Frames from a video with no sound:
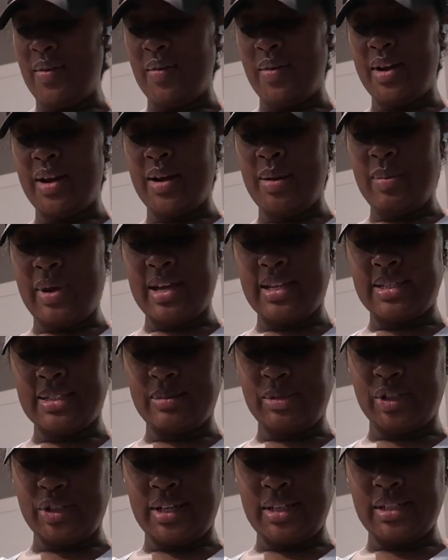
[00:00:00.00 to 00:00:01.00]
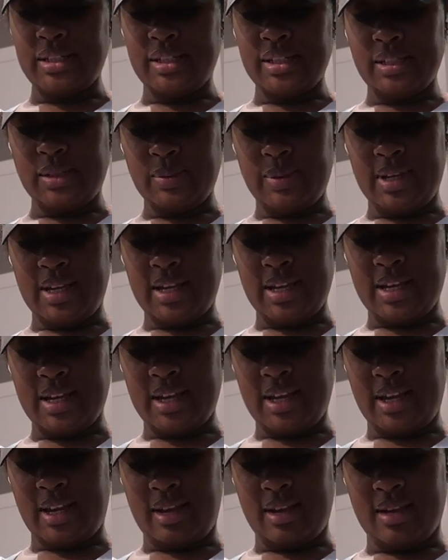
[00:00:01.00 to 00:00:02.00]
We're gonna make some drinks this
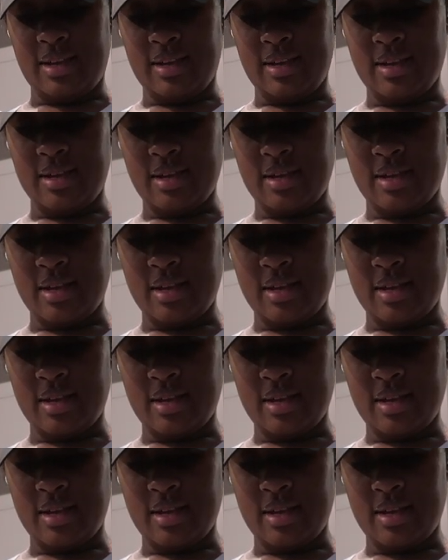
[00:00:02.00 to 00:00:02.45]
weekend.